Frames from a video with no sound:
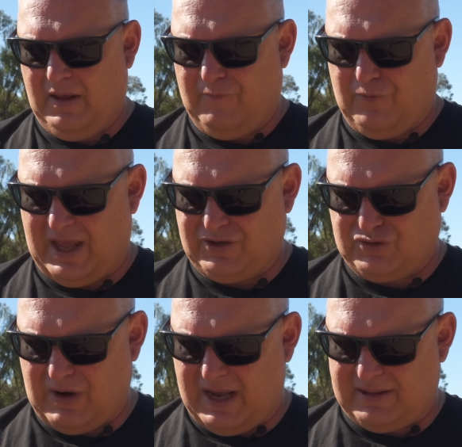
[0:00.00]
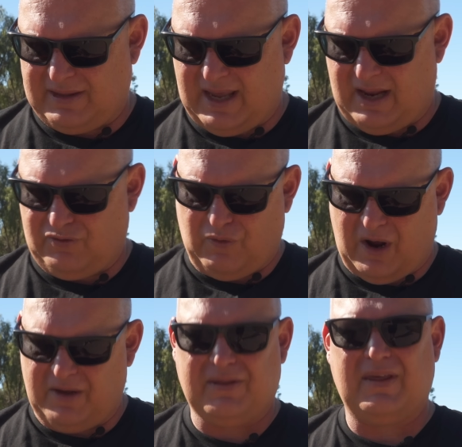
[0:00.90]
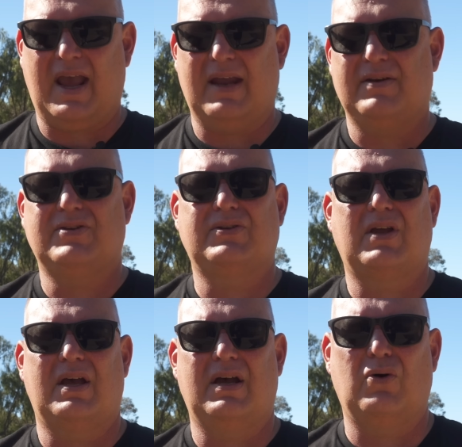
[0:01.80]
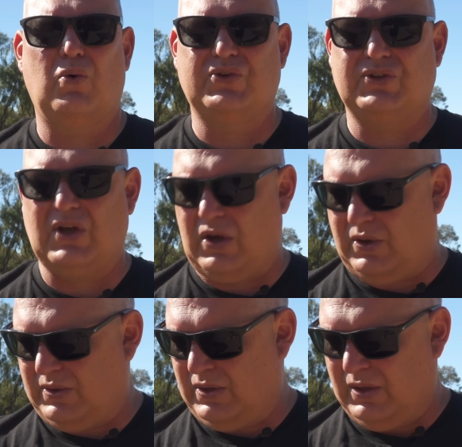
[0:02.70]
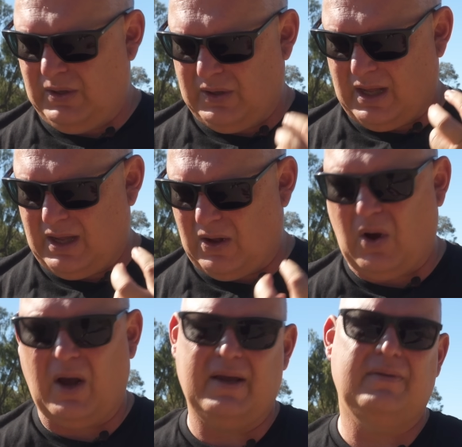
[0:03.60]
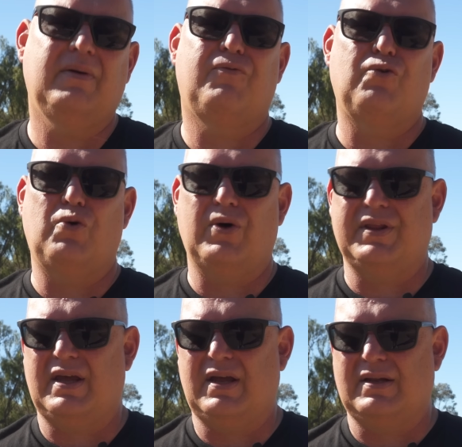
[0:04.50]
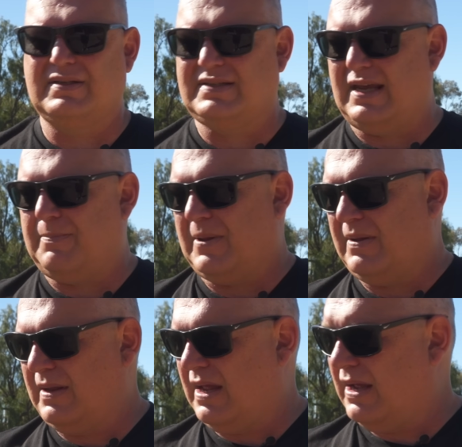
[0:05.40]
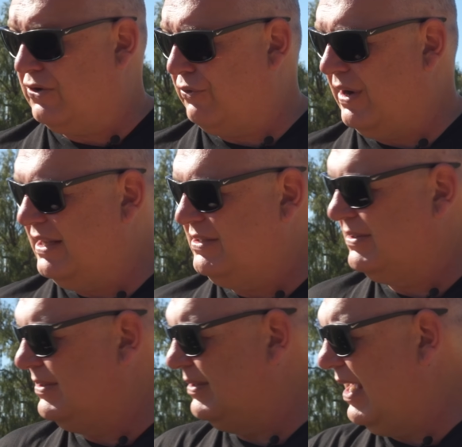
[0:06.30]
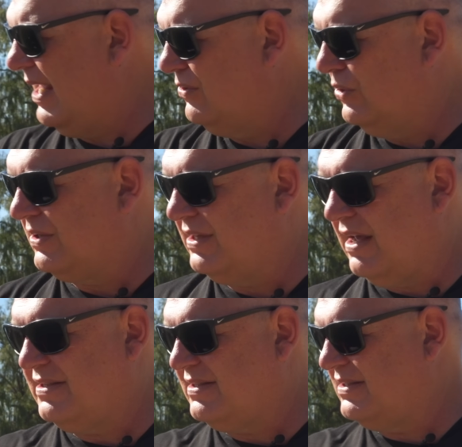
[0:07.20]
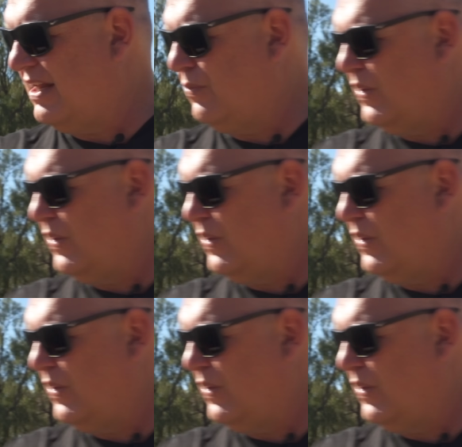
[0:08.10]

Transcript: for that strength and growth, and also iron for the deep greens. And look, you know, this is the end of